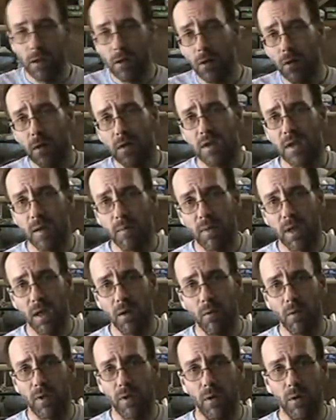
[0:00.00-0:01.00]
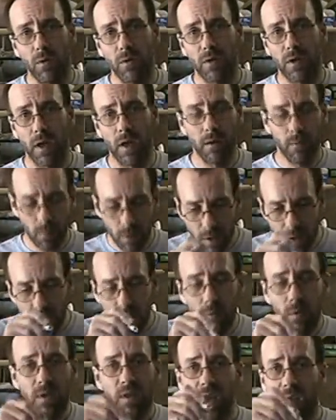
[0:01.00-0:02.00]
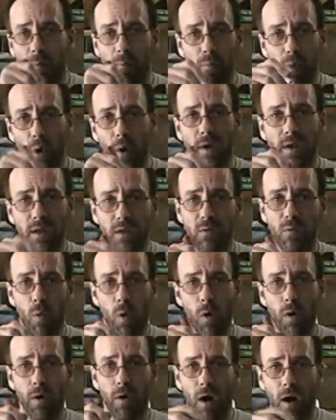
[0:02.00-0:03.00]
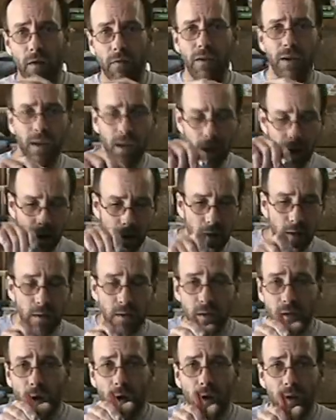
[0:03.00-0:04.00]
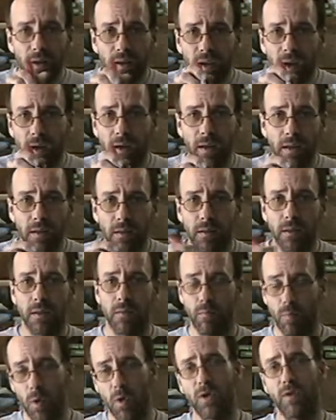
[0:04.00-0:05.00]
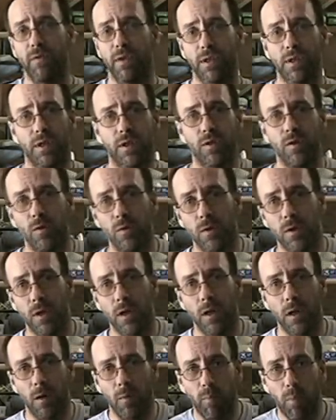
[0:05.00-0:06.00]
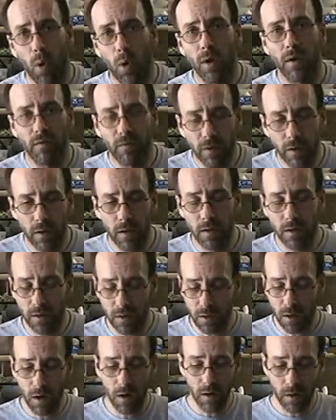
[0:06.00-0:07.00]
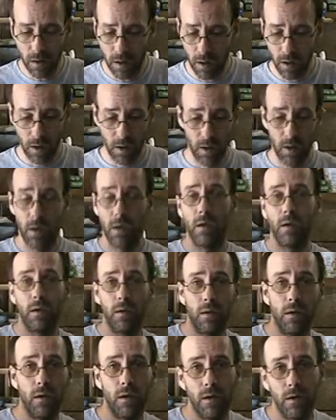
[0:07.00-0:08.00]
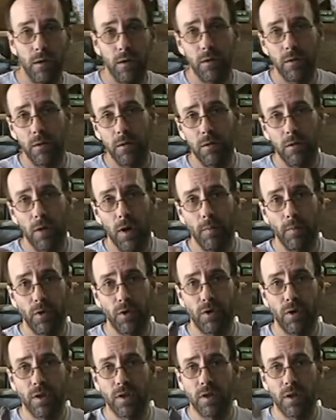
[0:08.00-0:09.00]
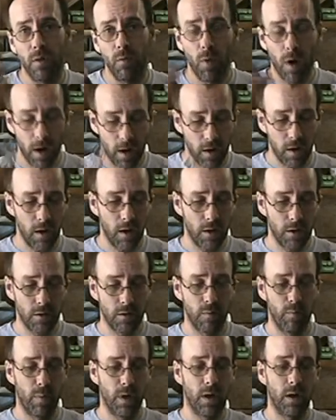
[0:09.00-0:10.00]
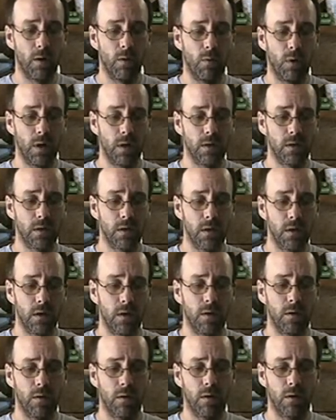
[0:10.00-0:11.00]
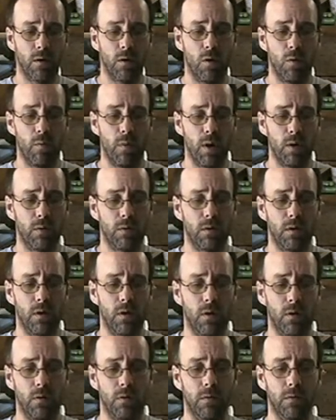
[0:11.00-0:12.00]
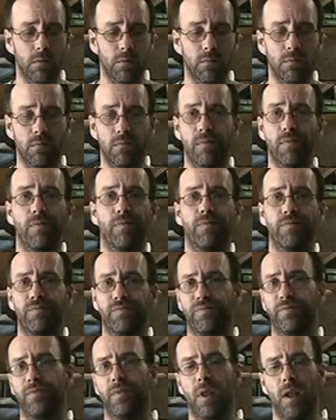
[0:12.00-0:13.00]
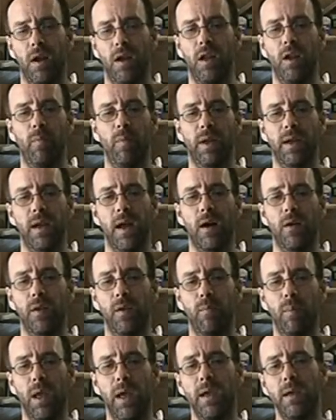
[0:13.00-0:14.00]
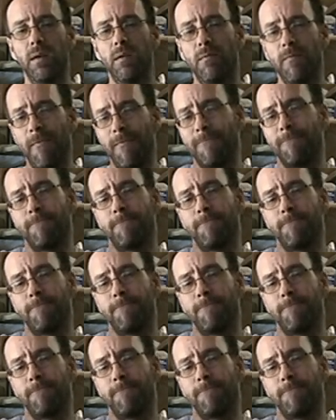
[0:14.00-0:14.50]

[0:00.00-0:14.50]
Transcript: You can do the same thing with those, eh? Once once that point is worn off and you can't, it's not cutting, because most of us just use a little point for the start. Grab your trusty wire cutters, the bigger ones. Go about, you know, a little bit down the blade.